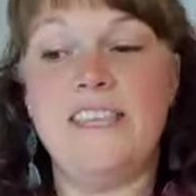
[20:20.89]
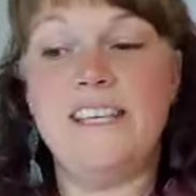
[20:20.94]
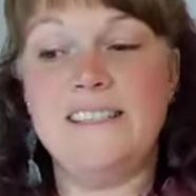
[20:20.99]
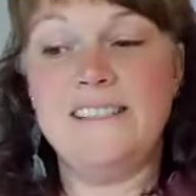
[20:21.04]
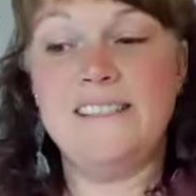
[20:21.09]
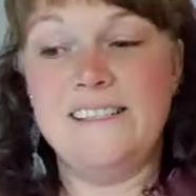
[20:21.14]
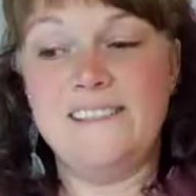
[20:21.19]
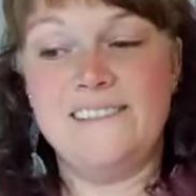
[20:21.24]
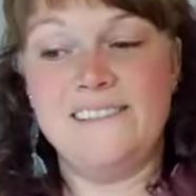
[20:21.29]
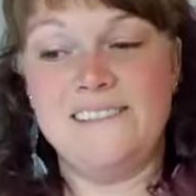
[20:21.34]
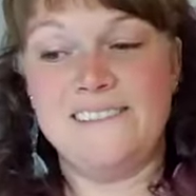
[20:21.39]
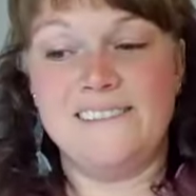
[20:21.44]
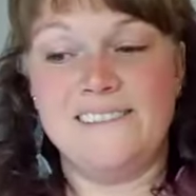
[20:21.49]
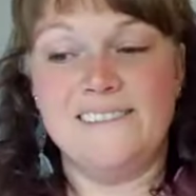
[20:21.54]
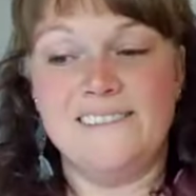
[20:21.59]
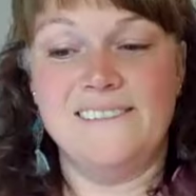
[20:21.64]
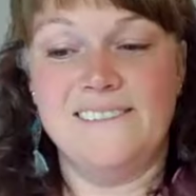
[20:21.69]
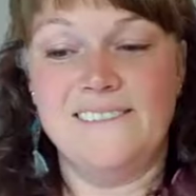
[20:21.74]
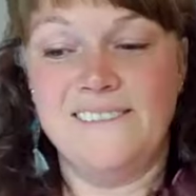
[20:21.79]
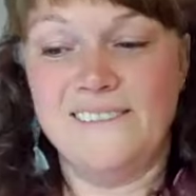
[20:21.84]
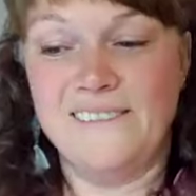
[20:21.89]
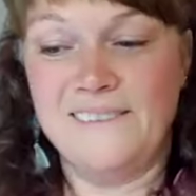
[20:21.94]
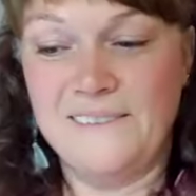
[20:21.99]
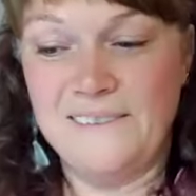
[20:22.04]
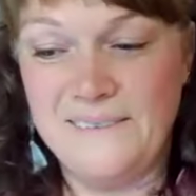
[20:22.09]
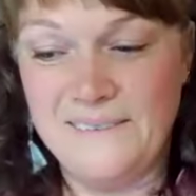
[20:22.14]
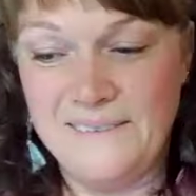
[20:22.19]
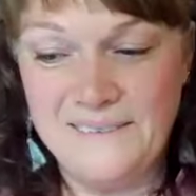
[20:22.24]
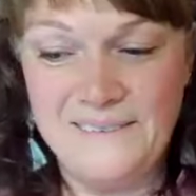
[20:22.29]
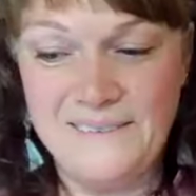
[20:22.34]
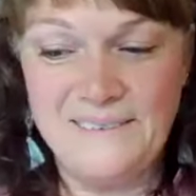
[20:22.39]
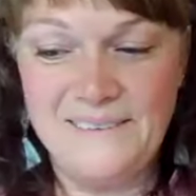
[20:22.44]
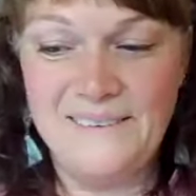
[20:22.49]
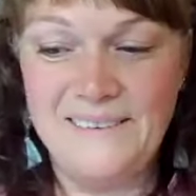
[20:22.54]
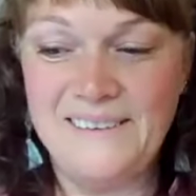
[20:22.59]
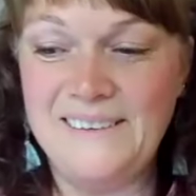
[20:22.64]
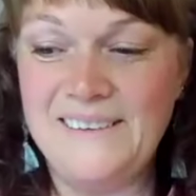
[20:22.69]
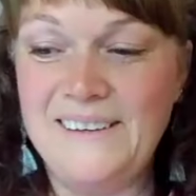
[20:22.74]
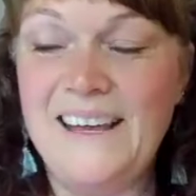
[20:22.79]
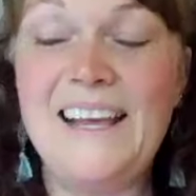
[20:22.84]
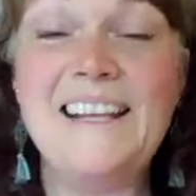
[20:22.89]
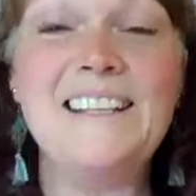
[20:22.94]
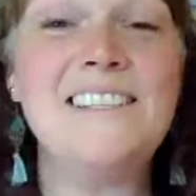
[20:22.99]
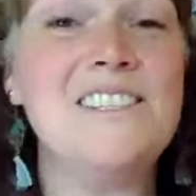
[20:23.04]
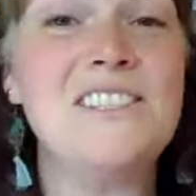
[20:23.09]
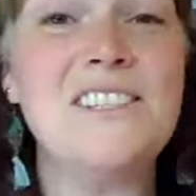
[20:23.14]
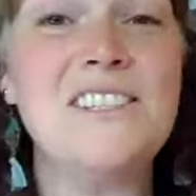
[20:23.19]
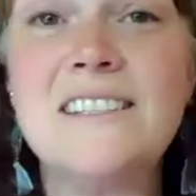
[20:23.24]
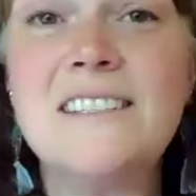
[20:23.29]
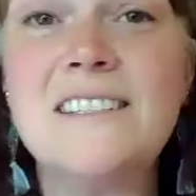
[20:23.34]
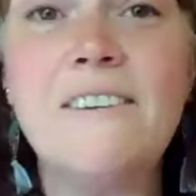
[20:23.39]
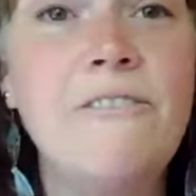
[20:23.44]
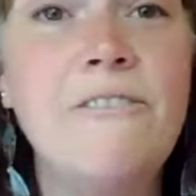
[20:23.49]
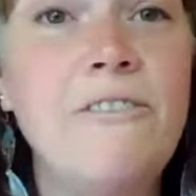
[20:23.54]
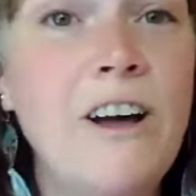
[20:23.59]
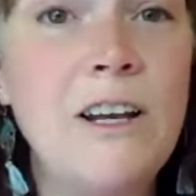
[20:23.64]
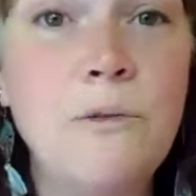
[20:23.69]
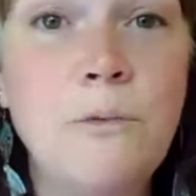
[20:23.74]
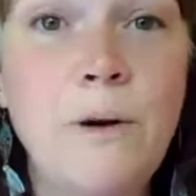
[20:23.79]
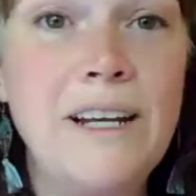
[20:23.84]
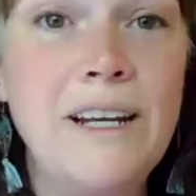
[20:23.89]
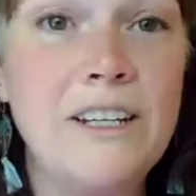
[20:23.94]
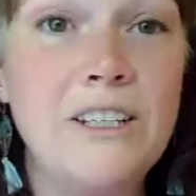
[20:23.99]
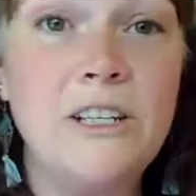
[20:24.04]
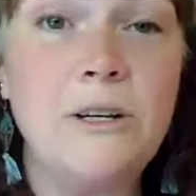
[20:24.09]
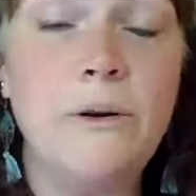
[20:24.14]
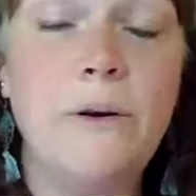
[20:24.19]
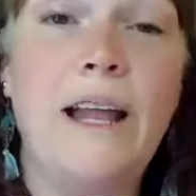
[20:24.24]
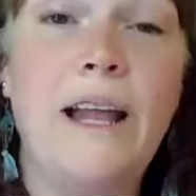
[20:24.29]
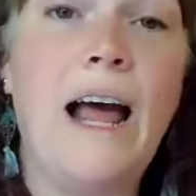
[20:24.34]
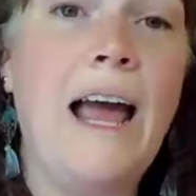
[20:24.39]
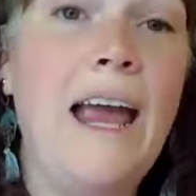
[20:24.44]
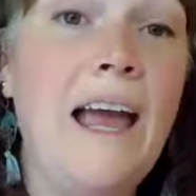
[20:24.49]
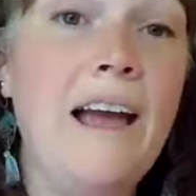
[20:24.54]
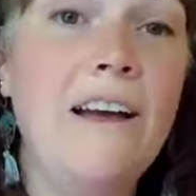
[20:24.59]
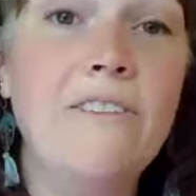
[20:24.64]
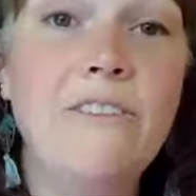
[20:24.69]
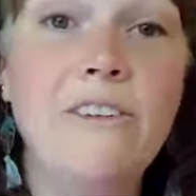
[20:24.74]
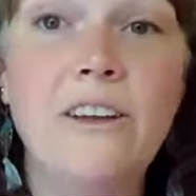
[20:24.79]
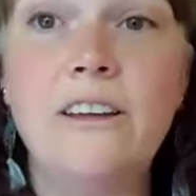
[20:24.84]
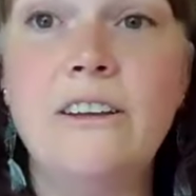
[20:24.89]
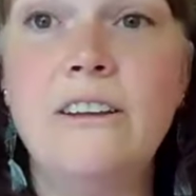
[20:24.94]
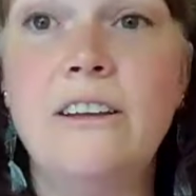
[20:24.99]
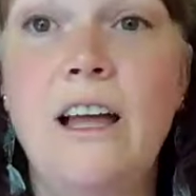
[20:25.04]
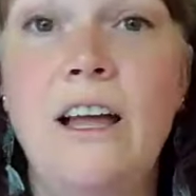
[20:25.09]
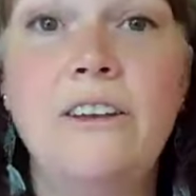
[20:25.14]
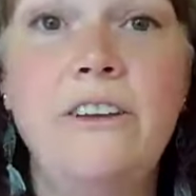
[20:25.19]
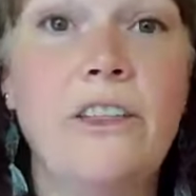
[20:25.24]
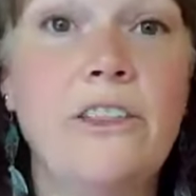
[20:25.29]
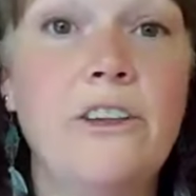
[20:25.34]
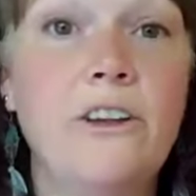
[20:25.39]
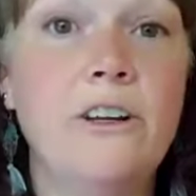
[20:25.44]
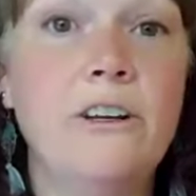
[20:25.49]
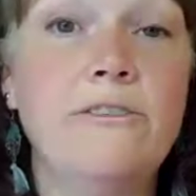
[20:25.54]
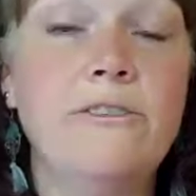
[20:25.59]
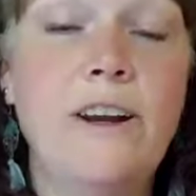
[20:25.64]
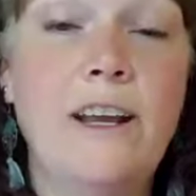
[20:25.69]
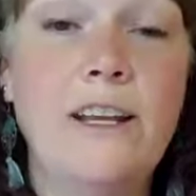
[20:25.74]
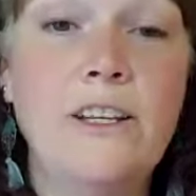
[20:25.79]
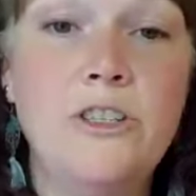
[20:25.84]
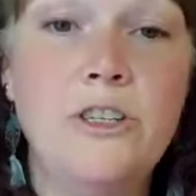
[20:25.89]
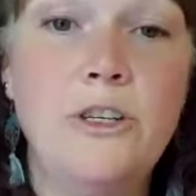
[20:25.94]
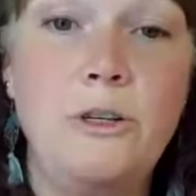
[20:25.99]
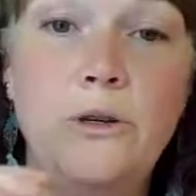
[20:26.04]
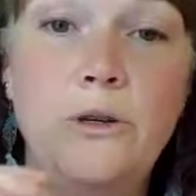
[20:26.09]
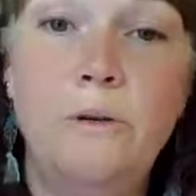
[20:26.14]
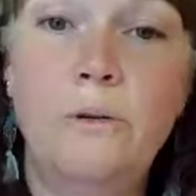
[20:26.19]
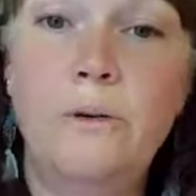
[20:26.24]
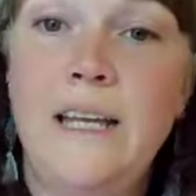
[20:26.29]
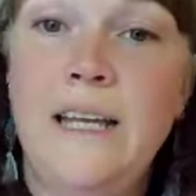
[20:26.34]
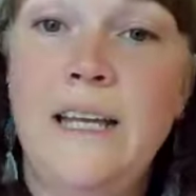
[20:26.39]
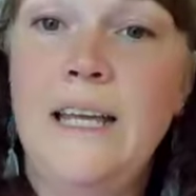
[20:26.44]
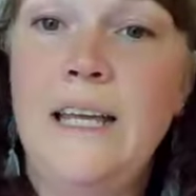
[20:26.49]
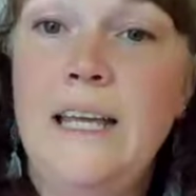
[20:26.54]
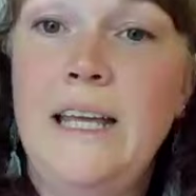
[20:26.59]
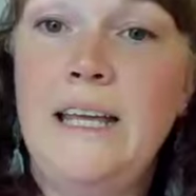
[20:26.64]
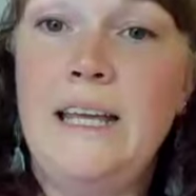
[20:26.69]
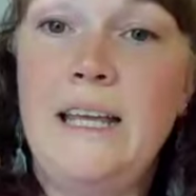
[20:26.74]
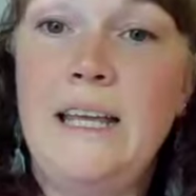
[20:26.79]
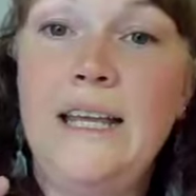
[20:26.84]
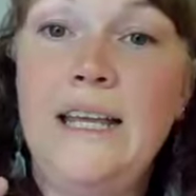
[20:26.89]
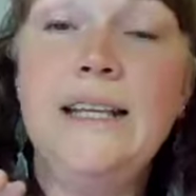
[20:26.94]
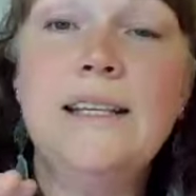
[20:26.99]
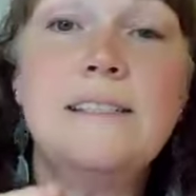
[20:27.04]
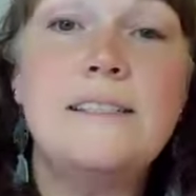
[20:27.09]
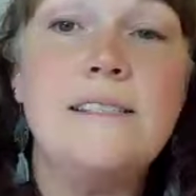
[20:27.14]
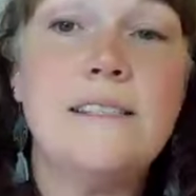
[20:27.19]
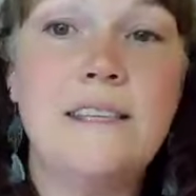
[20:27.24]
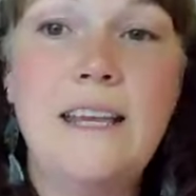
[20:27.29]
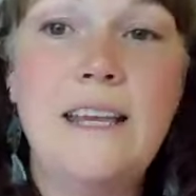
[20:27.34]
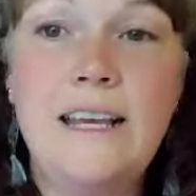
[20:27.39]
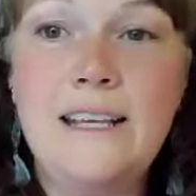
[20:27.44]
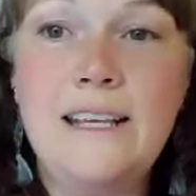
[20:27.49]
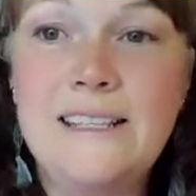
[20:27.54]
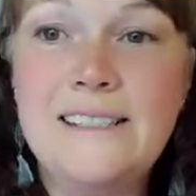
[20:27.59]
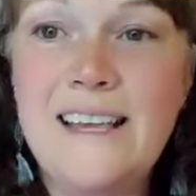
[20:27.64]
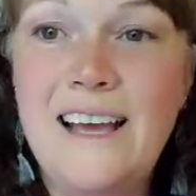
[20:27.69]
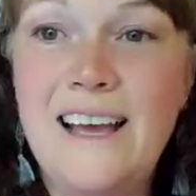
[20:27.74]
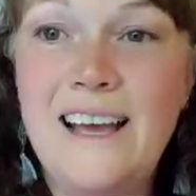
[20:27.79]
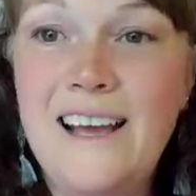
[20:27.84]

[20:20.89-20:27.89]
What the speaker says: This is it's just a fun way to do it. I have another friend who his